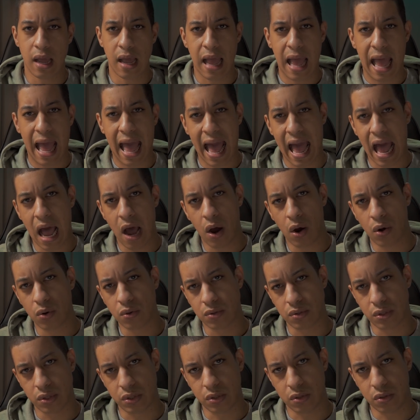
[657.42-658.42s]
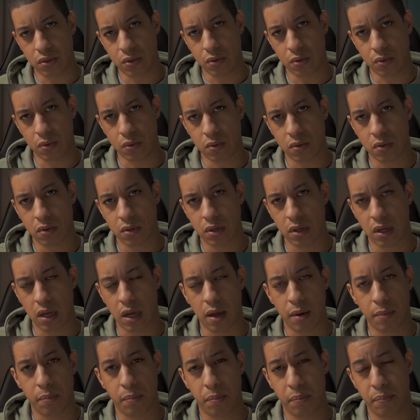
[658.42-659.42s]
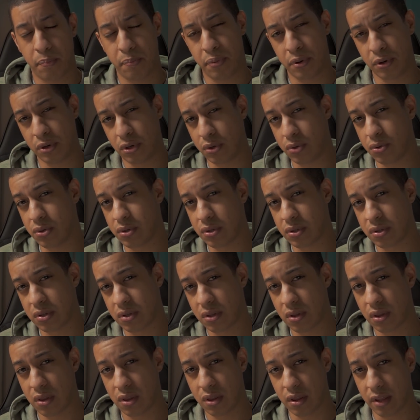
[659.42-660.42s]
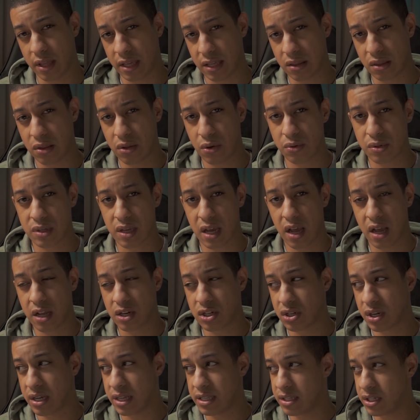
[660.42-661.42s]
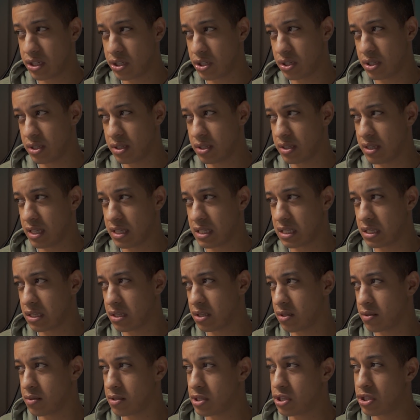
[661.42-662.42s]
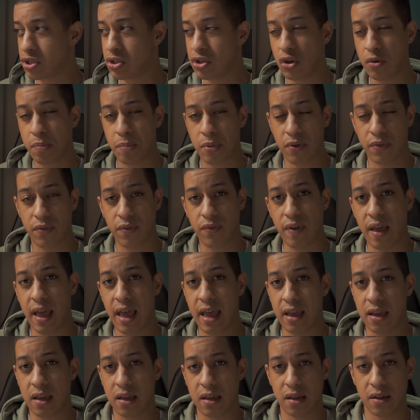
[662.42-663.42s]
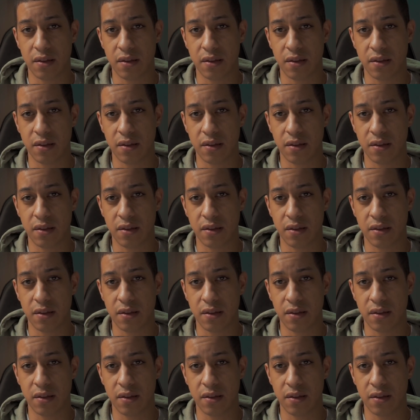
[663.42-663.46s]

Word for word: how to uh, produce like those kind of transitions. That's super vague